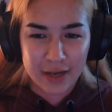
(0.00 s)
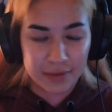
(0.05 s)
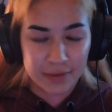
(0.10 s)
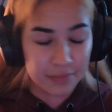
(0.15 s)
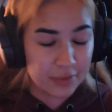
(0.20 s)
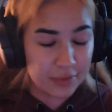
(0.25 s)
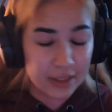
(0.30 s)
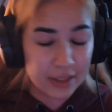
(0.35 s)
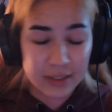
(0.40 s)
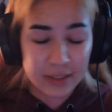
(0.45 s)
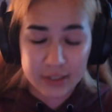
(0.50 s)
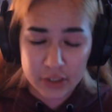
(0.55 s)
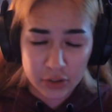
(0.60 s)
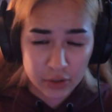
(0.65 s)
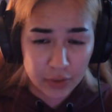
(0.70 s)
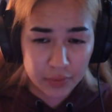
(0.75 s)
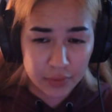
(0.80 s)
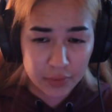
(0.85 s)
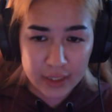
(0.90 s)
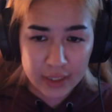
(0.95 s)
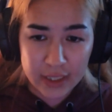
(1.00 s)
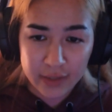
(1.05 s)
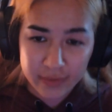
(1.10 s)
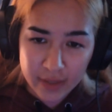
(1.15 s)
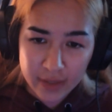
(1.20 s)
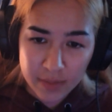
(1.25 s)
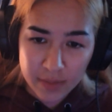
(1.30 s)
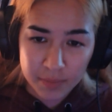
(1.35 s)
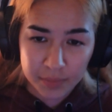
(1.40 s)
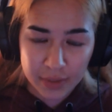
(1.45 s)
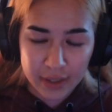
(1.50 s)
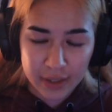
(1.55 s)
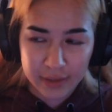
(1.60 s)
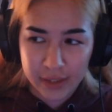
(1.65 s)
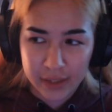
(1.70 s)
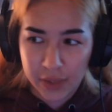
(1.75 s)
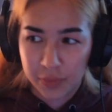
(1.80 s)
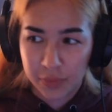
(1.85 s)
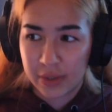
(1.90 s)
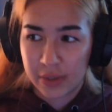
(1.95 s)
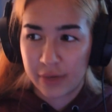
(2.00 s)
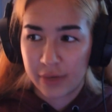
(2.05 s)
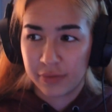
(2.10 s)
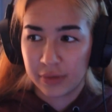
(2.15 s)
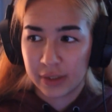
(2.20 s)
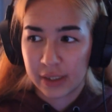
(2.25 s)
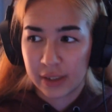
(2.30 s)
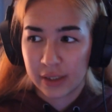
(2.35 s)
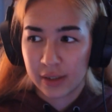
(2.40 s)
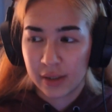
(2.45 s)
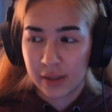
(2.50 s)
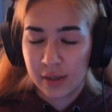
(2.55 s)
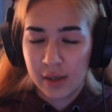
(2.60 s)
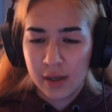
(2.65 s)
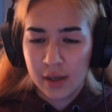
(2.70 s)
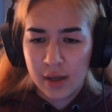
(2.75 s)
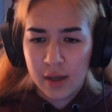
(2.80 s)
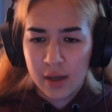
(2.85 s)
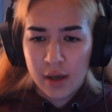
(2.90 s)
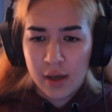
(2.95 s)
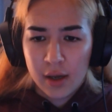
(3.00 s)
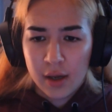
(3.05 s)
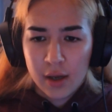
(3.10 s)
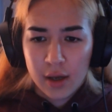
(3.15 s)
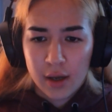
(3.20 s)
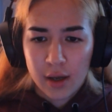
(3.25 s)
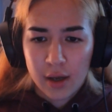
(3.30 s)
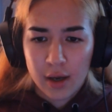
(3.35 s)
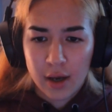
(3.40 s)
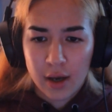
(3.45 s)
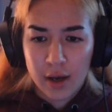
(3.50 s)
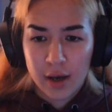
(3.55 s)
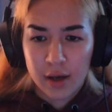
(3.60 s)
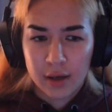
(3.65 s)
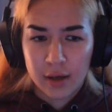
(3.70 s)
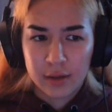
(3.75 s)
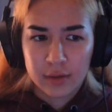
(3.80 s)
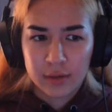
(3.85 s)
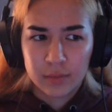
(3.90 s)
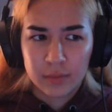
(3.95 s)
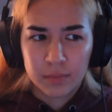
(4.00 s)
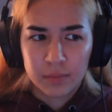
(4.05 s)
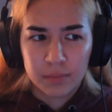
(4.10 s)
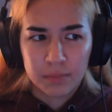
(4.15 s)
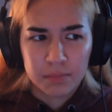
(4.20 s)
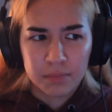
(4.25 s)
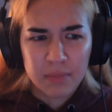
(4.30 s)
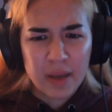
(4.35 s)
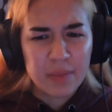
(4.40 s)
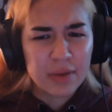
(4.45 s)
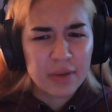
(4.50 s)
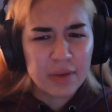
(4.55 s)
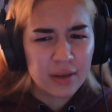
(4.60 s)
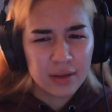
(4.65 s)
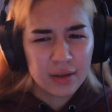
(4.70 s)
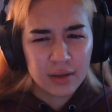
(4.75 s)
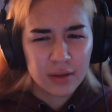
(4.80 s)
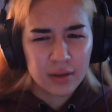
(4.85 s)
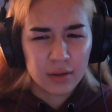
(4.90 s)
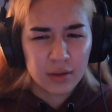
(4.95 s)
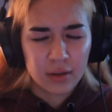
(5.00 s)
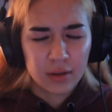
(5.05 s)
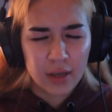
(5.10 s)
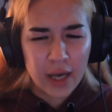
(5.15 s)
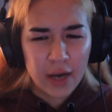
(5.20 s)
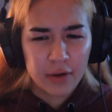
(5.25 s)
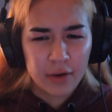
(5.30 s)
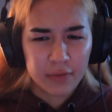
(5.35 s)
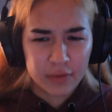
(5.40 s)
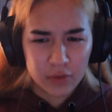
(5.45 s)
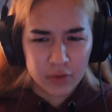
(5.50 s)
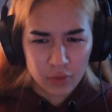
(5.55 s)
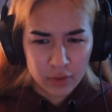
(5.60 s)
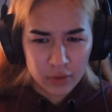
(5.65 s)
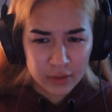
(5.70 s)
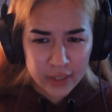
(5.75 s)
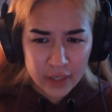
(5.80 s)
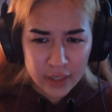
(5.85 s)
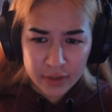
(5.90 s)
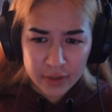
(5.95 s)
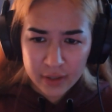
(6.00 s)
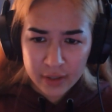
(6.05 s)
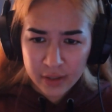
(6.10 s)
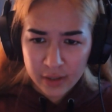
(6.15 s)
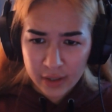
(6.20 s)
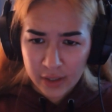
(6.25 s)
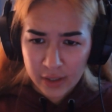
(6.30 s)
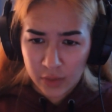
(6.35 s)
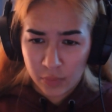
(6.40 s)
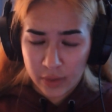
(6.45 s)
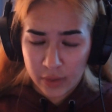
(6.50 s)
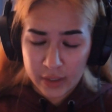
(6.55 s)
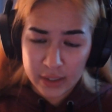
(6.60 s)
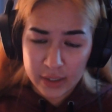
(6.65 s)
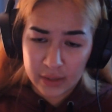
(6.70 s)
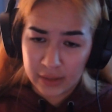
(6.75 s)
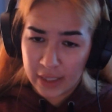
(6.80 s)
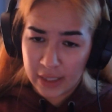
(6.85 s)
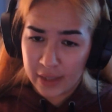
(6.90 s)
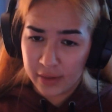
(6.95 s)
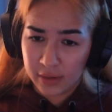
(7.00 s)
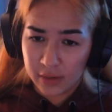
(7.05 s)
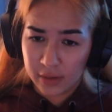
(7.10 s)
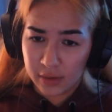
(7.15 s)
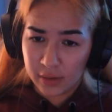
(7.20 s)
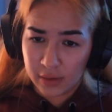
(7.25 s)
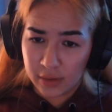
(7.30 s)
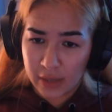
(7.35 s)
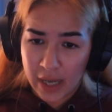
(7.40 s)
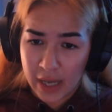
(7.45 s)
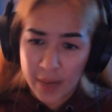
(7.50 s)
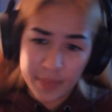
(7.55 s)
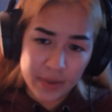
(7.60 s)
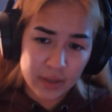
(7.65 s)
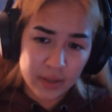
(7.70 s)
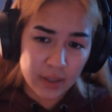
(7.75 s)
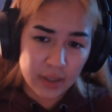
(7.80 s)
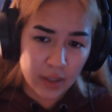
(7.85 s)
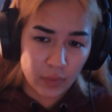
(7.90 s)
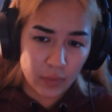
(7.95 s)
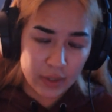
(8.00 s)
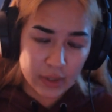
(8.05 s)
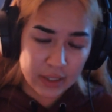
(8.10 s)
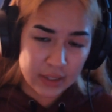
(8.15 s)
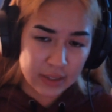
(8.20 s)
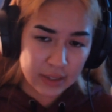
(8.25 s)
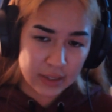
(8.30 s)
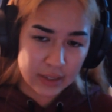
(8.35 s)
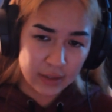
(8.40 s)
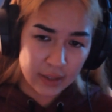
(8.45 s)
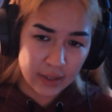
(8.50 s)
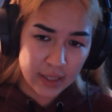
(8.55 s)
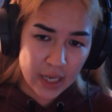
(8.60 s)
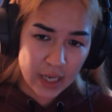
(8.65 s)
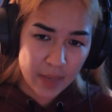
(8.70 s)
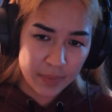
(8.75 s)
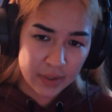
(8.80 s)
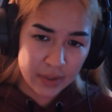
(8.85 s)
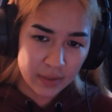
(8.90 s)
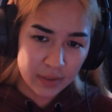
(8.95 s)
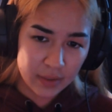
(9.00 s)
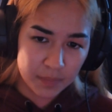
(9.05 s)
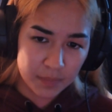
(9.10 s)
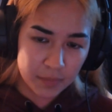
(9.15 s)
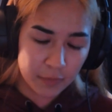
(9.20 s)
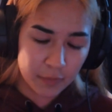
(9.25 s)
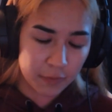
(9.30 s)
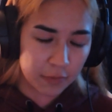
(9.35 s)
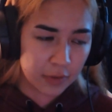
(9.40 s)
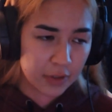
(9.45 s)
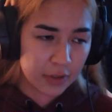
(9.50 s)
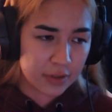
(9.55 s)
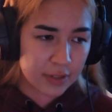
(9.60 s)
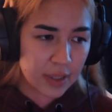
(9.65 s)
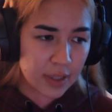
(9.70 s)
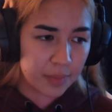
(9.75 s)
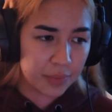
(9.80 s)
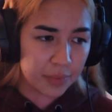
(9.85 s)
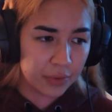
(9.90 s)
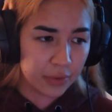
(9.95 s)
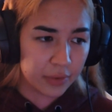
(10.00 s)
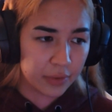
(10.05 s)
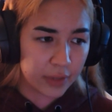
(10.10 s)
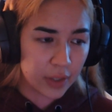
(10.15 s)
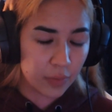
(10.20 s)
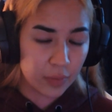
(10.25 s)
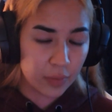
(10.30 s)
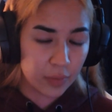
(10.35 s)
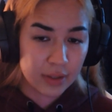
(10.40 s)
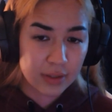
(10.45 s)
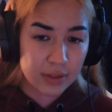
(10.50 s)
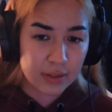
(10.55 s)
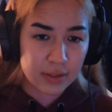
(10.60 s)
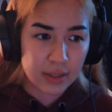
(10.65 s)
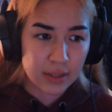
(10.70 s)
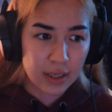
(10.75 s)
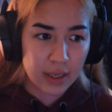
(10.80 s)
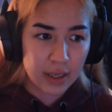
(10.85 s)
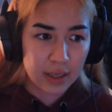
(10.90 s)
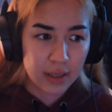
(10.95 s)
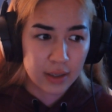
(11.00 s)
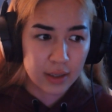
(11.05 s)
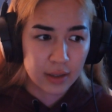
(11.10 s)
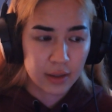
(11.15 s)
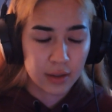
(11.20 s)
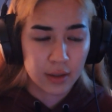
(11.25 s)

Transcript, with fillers: didn't disagree with any of them, but they were definitely uh, maybe out of the ordinary in what he let happen and what he didn't let happen. For hmm. example, mm. there was a